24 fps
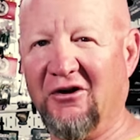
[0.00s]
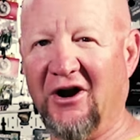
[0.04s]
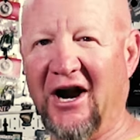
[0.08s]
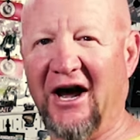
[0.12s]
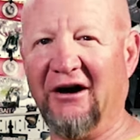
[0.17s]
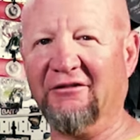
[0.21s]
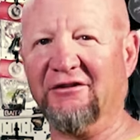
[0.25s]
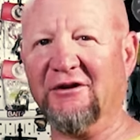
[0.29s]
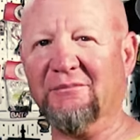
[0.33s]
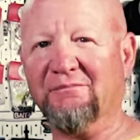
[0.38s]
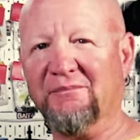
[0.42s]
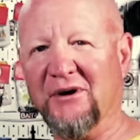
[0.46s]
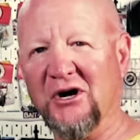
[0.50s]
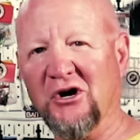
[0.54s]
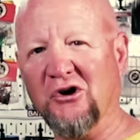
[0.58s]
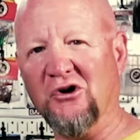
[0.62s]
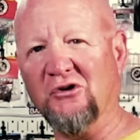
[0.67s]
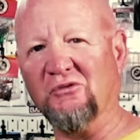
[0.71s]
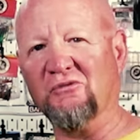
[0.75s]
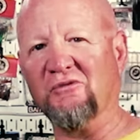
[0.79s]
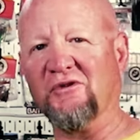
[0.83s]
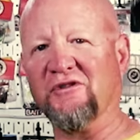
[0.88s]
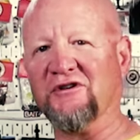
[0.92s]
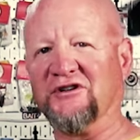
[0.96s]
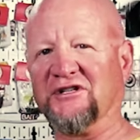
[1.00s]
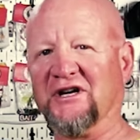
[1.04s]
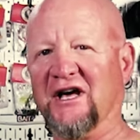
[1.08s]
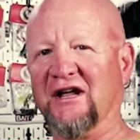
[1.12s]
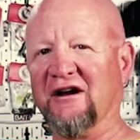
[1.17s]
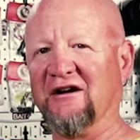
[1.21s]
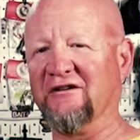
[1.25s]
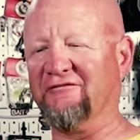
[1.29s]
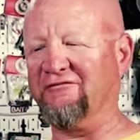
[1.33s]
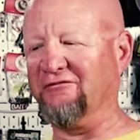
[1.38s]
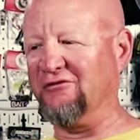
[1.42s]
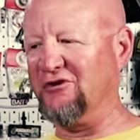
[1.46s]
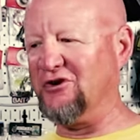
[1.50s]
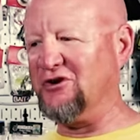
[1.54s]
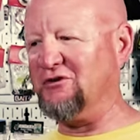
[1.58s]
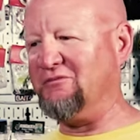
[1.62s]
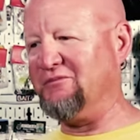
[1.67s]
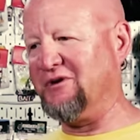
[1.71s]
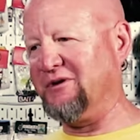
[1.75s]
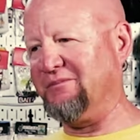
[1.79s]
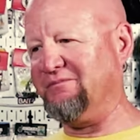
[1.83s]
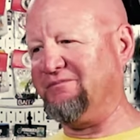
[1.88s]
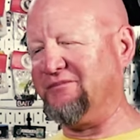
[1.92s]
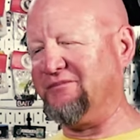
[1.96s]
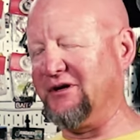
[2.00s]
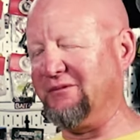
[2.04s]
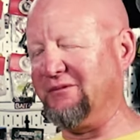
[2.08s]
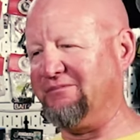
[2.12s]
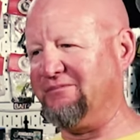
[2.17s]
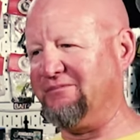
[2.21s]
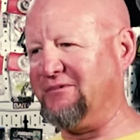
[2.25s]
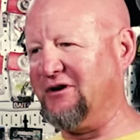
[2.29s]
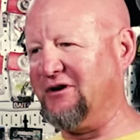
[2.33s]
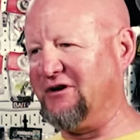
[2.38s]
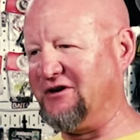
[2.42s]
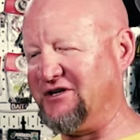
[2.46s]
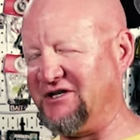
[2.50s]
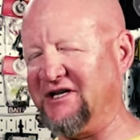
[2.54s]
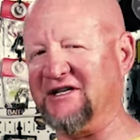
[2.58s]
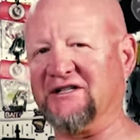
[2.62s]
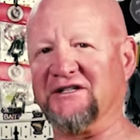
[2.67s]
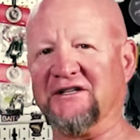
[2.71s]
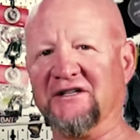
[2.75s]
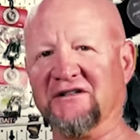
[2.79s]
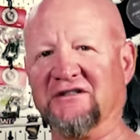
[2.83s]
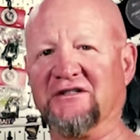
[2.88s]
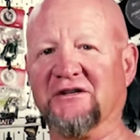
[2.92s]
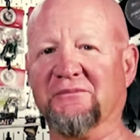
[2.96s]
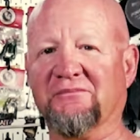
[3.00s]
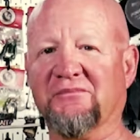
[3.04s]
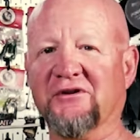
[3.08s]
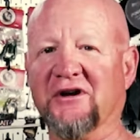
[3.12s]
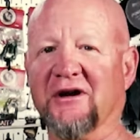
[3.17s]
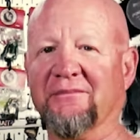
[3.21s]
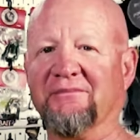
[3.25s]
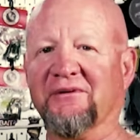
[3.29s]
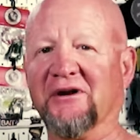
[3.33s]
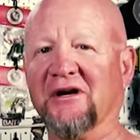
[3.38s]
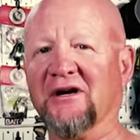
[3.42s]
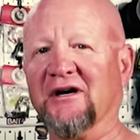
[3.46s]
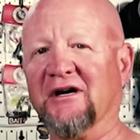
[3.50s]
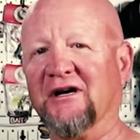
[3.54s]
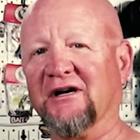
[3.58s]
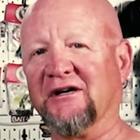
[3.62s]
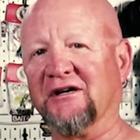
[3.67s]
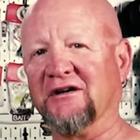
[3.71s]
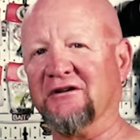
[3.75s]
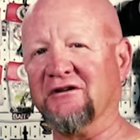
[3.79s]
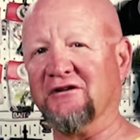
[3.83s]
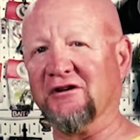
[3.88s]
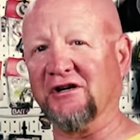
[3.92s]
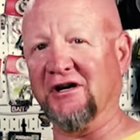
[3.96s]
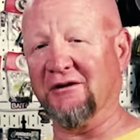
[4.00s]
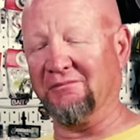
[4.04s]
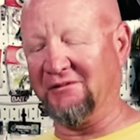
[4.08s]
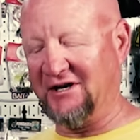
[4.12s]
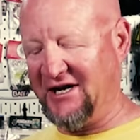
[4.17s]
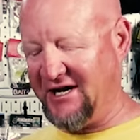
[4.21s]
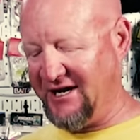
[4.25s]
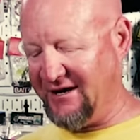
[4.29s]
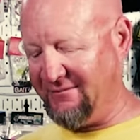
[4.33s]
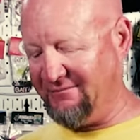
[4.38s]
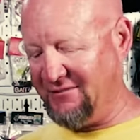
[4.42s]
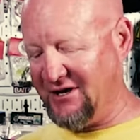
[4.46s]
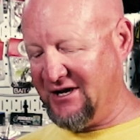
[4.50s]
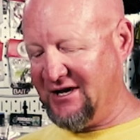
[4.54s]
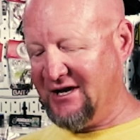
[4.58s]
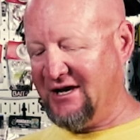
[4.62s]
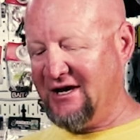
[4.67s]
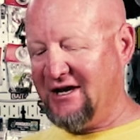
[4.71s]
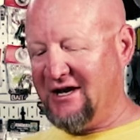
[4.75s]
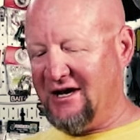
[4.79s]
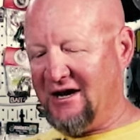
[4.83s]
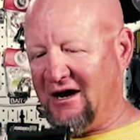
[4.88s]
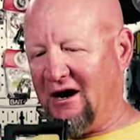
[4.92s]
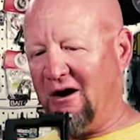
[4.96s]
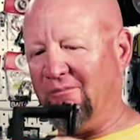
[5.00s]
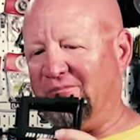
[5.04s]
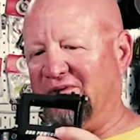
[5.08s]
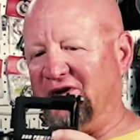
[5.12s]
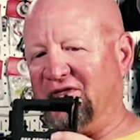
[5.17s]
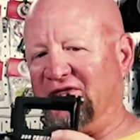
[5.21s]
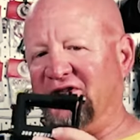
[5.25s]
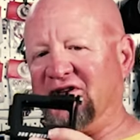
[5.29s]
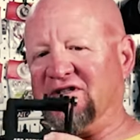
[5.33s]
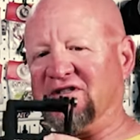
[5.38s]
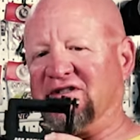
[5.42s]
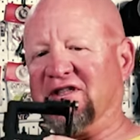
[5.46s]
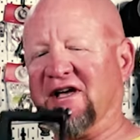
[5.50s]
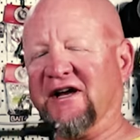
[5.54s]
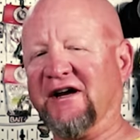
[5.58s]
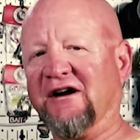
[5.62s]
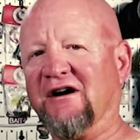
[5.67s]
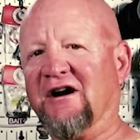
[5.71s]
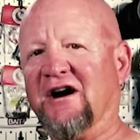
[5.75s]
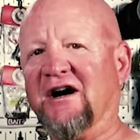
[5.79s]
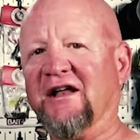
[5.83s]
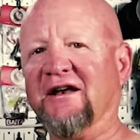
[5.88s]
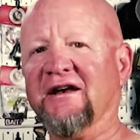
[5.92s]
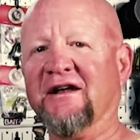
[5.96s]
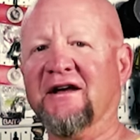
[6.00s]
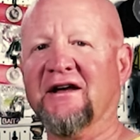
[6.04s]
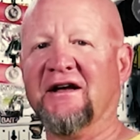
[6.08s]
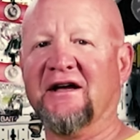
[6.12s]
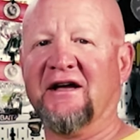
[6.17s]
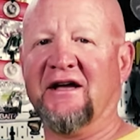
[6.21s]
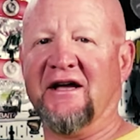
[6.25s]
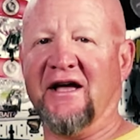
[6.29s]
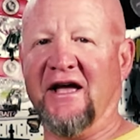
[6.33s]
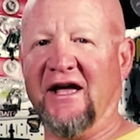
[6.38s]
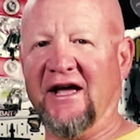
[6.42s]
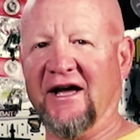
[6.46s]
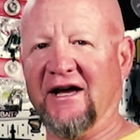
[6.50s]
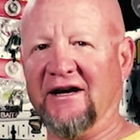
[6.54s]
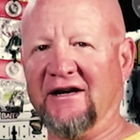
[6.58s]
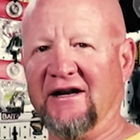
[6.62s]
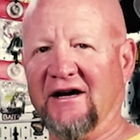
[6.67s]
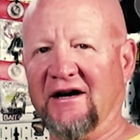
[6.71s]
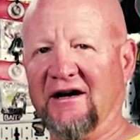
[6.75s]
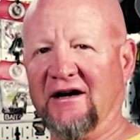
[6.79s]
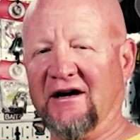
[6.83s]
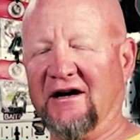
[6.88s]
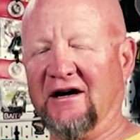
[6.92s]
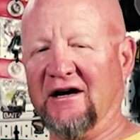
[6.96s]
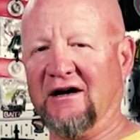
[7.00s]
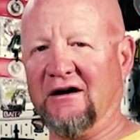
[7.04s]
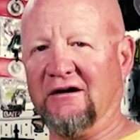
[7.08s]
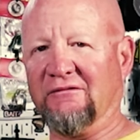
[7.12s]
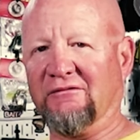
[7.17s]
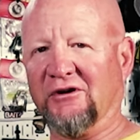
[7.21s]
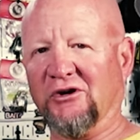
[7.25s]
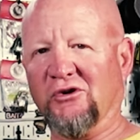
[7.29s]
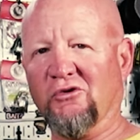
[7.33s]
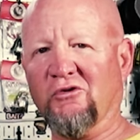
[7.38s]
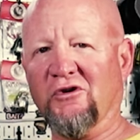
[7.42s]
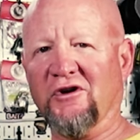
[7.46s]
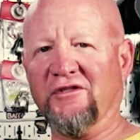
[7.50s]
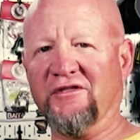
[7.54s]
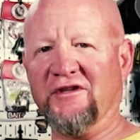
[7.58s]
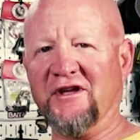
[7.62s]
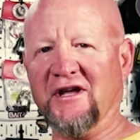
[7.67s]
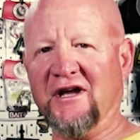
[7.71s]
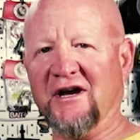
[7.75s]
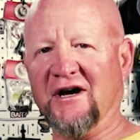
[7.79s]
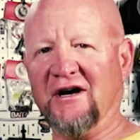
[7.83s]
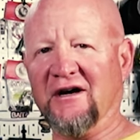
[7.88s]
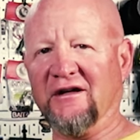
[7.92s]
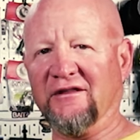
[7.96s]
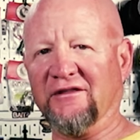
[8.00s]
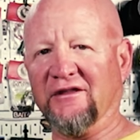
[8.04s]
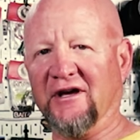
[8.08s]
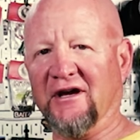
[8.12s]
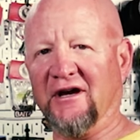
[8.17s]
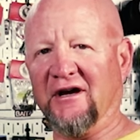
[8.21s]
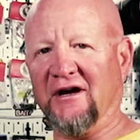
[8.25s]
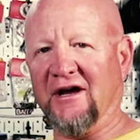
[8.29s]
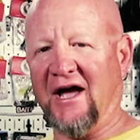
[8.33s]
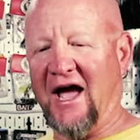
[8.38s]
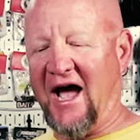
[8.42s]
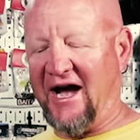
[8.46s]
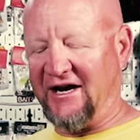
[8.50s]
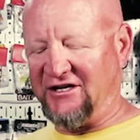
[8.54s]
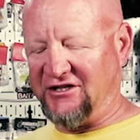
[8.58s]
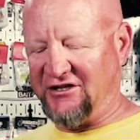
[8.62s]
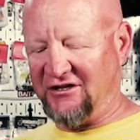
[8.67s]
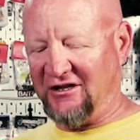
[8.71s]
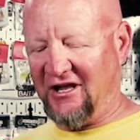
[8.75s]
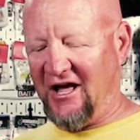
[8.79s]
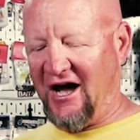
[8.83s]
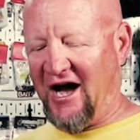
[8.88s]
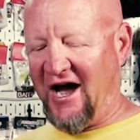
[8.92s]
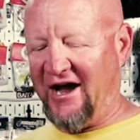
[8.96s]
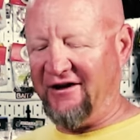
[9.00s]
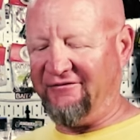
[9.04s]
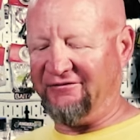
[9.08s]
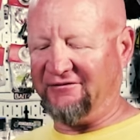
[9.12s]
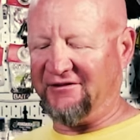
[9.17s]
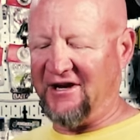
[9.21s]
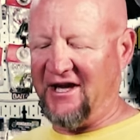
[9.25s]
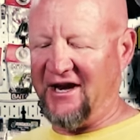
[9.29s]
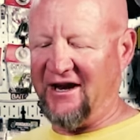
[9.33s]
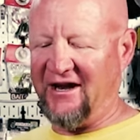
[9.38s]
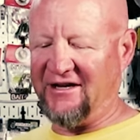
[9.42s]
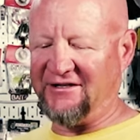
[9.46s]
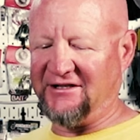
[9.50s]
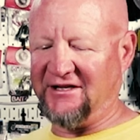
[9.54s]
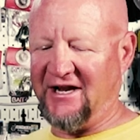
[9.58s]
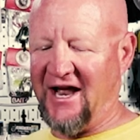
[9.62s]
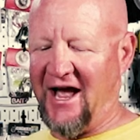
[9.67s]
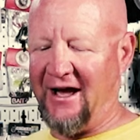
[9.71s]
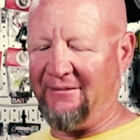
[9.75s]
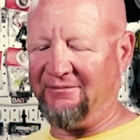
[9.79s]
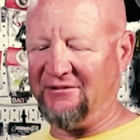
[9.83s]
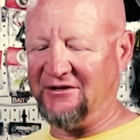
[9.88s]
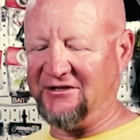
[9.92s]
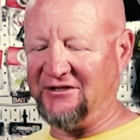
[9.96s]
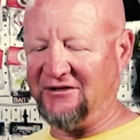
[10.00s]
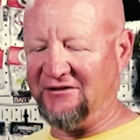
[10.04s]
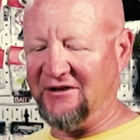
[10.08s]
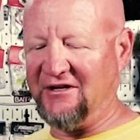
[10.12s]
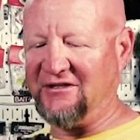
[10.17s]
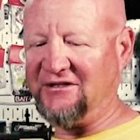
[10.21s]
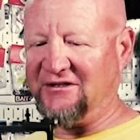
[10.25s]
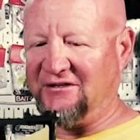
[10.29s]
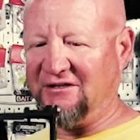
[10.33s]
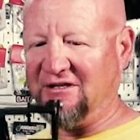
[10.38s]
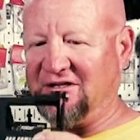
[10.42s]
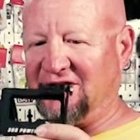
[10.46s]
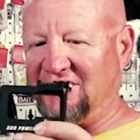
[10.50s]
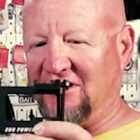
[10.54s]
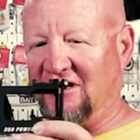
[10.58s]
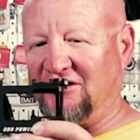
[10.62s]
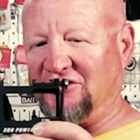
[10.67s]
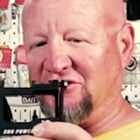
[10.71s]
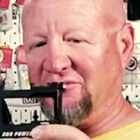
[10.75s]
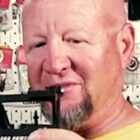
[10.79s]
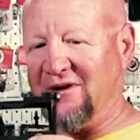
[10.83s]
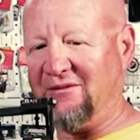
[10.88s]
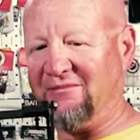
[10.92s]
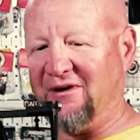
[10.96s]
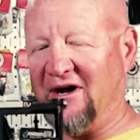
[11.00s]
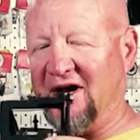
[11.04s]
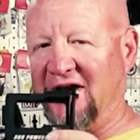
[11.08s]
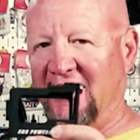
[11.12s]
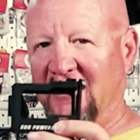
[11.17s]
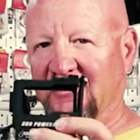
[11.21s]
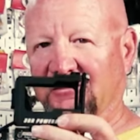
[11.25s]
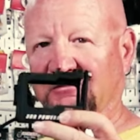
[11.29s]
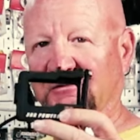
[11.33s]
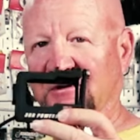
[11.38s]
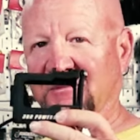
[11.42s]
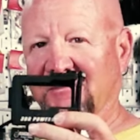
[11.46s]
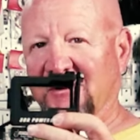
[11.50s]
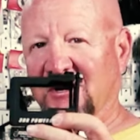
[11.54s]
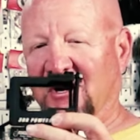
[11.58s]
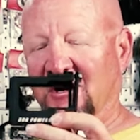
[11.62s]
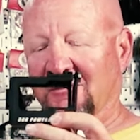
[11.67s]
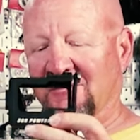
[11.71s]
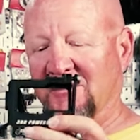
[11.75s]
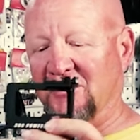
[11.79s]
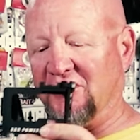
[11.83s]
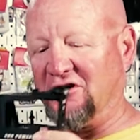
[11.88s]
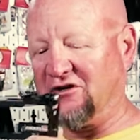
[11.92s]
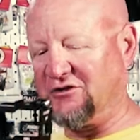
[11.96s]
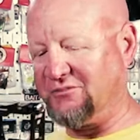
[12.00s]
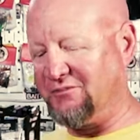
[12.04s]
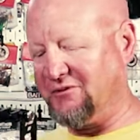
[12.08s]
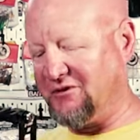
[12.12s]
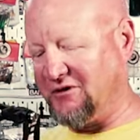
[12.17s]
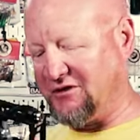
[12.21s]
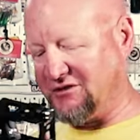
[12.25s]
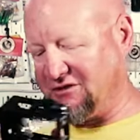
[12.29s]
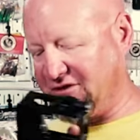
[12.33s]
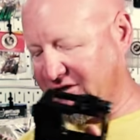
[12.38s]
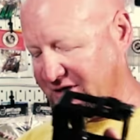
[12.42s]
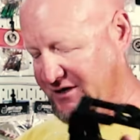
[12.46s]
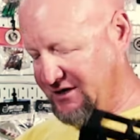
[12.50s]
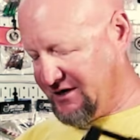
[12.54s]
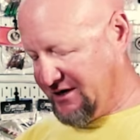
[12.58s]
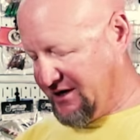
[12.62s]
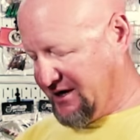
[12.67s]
or out in a boat where there's not enough room or distance to put up a good hookup cam, I'll put this thing on and record the action live kind of as it happens. And this is also made by 3BR Motorsports,